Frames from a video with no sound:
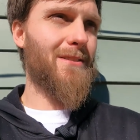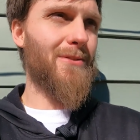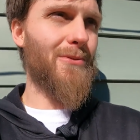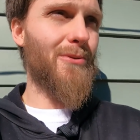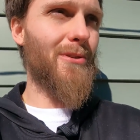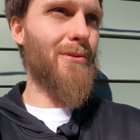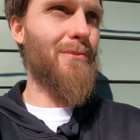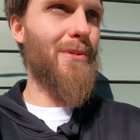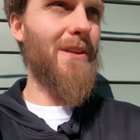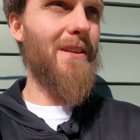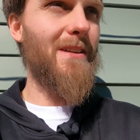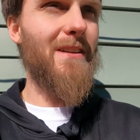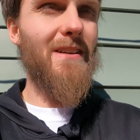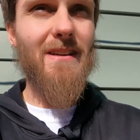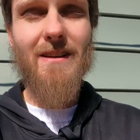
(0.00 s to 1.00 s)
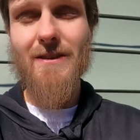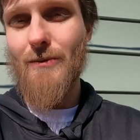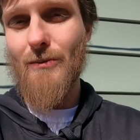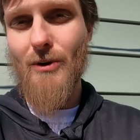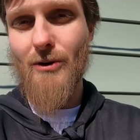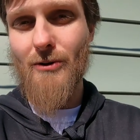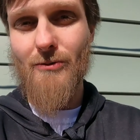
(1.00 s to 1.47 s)
You could be in
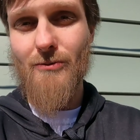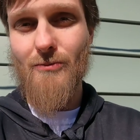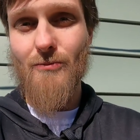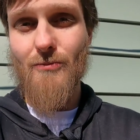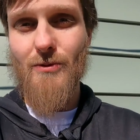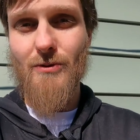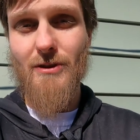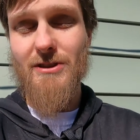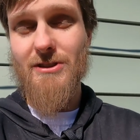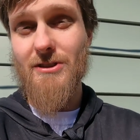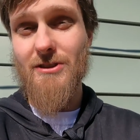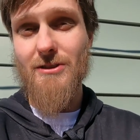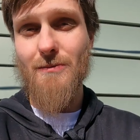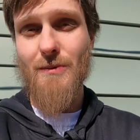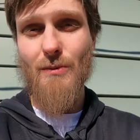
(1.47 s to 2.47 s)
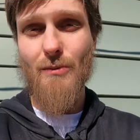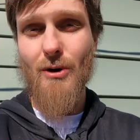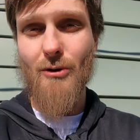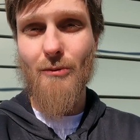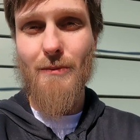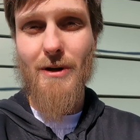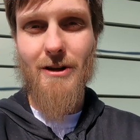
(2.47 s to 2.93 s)
the wrong relationship, the
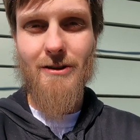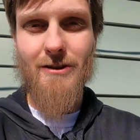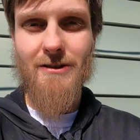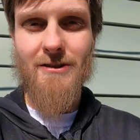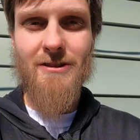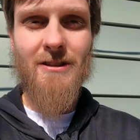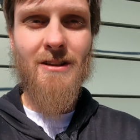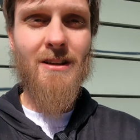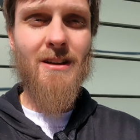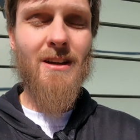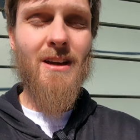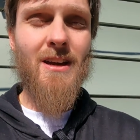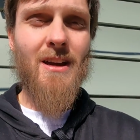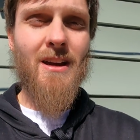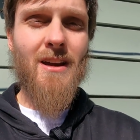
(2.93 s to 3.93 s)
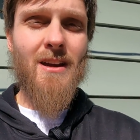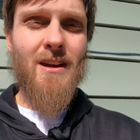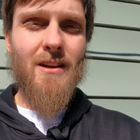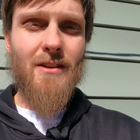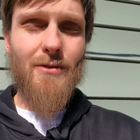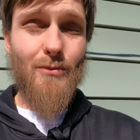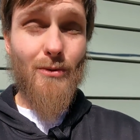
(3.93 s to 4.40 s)
wrong marriage,
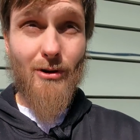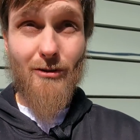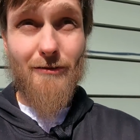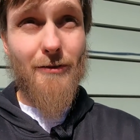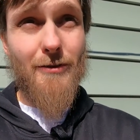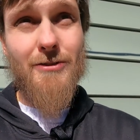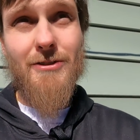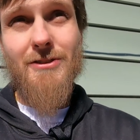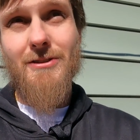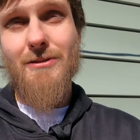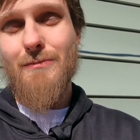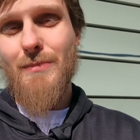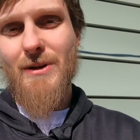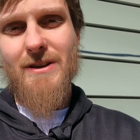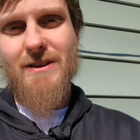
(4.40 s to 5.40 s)
the wrong friendship.